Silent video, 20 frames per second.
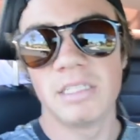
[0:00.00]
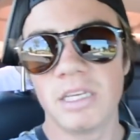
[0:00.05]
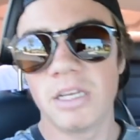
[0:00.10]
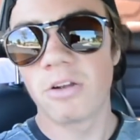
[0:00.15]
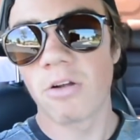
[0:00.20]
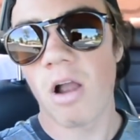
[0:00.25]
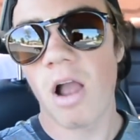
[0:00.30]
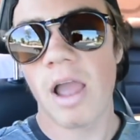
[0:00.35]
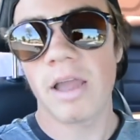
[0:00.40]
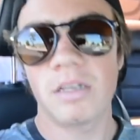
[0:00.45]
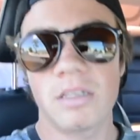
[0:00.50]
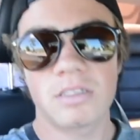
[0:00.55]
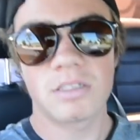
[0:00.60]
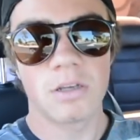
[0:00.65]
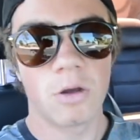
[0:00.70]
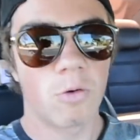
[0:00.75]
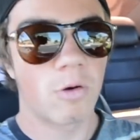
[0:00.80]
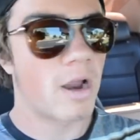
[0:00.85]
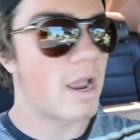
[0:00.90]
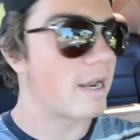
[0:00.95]
Z Grind,
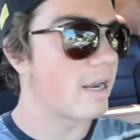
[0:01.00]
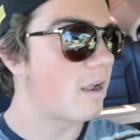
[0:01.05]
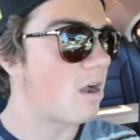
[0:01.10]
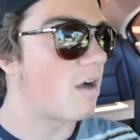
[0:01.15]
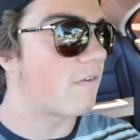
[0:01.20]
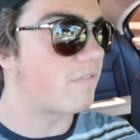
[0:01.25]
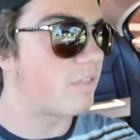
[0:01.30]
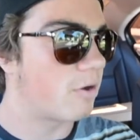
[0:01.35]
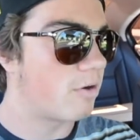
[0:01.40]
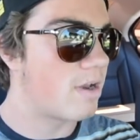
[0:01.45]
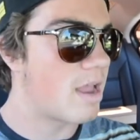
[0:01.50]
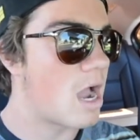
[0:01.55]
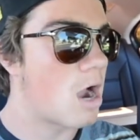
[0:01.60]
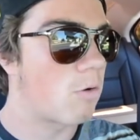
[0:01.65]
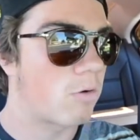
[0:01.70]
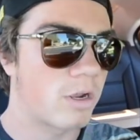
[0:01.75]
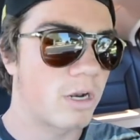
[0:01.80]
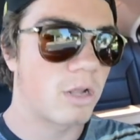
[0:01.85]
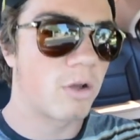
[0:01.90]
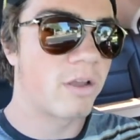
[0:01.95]
so we're heading off there now.
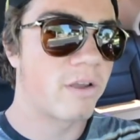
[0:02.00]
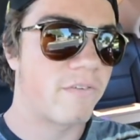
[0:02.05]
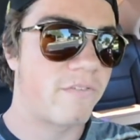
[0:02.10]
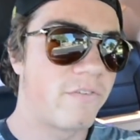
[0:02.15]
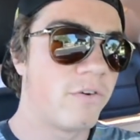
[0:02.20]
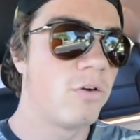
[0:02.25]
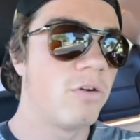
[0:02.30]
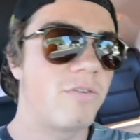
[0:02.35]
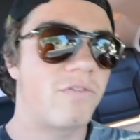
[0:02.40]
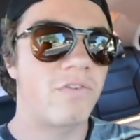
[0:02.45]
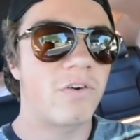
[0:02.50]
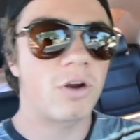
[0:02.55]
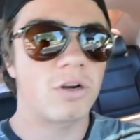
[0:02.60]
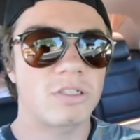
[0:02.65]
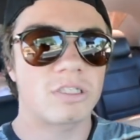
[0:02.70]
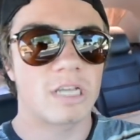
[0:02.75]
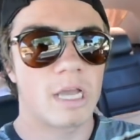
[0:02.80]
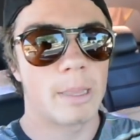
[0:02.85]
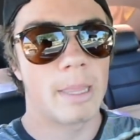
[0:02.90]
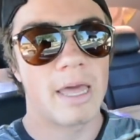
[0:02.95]
We're gonna go get food
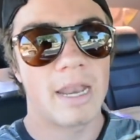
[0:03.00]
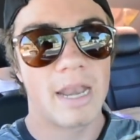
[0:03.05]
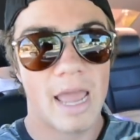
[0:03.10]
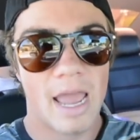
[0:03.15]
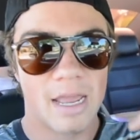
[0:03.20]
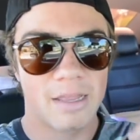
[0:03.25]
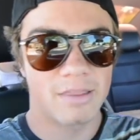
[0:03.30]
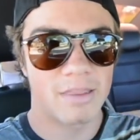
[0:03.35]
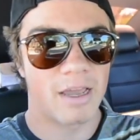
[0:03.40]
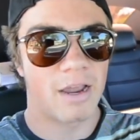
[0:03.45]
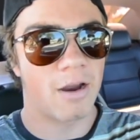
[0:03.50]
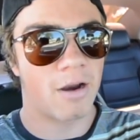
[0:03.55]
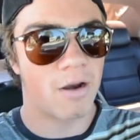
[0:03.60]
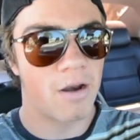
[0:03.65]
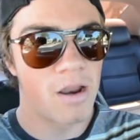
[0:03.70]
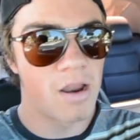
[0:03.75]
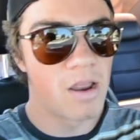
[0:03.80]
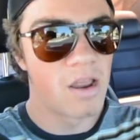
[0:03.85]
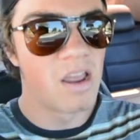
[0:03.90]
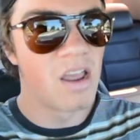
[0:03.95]
first and then head there.
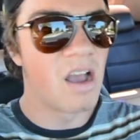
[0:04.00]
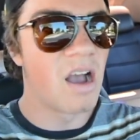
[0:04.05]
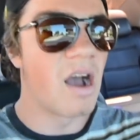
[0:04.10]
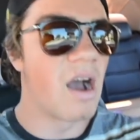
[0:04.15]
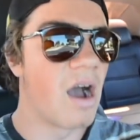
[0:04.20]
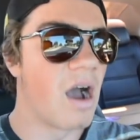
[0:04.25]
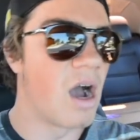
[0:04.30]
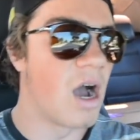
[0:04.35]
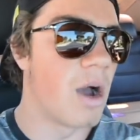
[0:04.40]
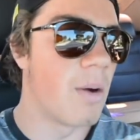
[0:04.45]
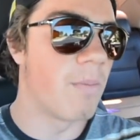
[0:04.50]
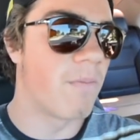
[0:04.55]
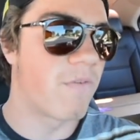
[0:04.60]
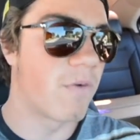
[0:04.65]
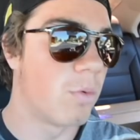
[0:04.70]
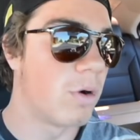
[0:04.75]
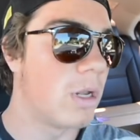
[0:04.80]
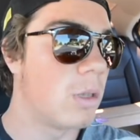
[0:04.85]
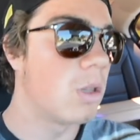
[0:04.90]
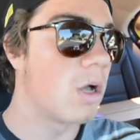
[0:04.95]
Um,
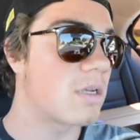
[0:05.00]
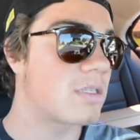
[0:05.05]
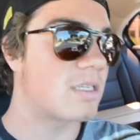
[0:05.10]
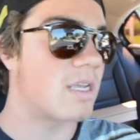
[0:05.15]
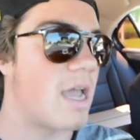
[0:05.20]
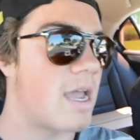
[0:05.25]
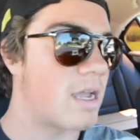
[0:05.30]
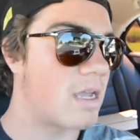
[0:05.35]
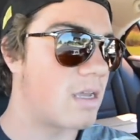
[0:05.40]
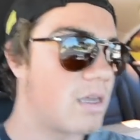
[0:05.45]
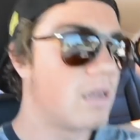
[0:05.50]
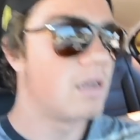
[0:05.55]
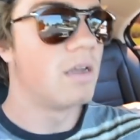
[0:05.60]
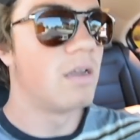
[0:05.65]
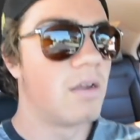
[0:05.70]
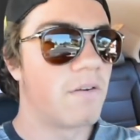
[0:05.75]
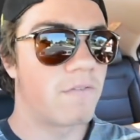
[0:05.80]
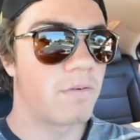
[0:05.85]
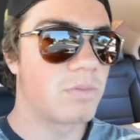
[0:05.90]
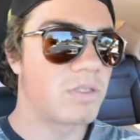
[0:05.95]
from what it looks like,
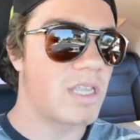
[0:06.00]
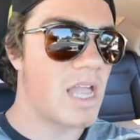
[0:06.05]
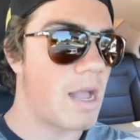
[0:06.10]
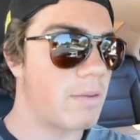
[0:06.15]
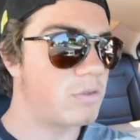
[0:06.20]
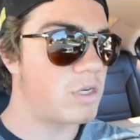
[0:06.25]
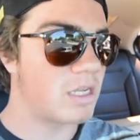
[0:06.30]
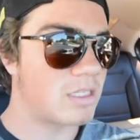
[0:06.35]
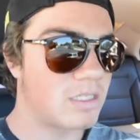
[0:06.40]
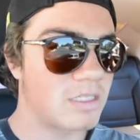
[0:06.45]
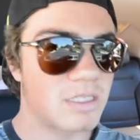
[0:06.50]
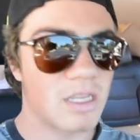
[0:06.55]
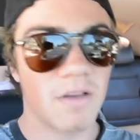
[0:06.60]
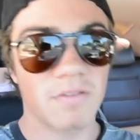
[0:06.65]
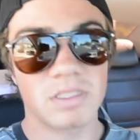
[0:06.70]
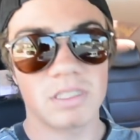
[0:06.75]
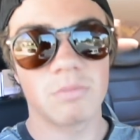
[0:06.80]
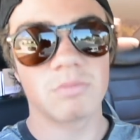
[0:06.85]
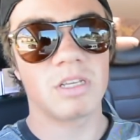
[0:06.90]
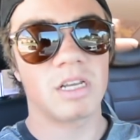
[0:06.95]
from snapshots and
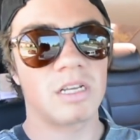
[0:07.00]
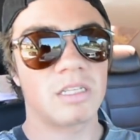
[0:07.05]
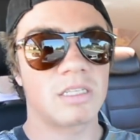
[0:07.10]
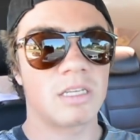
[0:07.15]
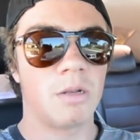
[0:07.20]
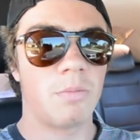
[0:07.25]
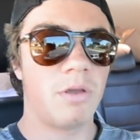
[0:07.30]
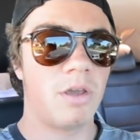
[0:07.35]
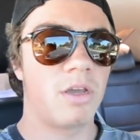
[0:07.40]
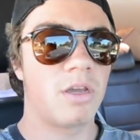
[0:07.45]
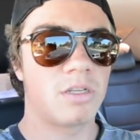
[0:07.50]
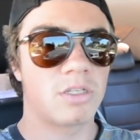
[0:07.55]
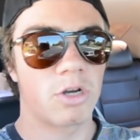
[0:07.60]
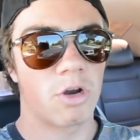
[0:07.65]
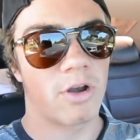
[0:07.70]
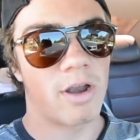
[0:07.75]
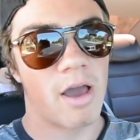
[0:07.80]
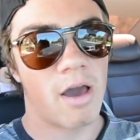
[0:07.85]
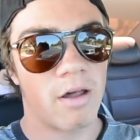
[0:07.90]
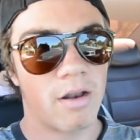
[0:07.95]
stuff, seems like it's gonna be a good
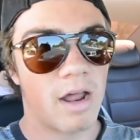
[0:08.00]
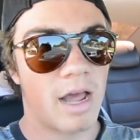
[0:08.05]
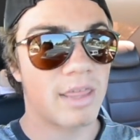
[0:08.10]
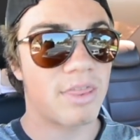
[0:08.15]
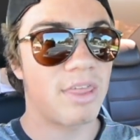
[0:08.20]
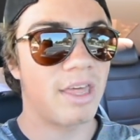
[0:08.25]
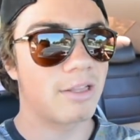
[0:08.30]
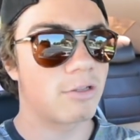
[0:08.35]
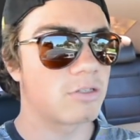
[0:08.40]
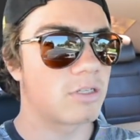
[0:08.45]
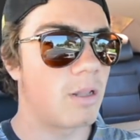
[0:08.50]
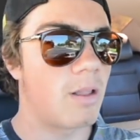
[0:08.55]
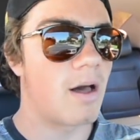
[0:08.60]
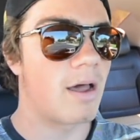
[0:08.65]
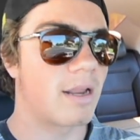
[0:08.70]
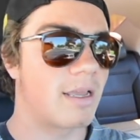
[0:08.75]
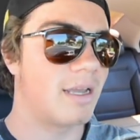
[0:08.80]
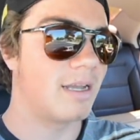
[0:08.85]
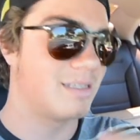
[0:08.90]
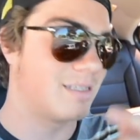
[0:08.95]
turnout. I think there's a
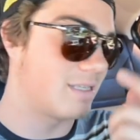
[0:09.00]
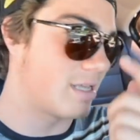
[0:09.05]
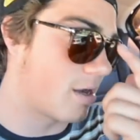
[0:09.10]
lot of kids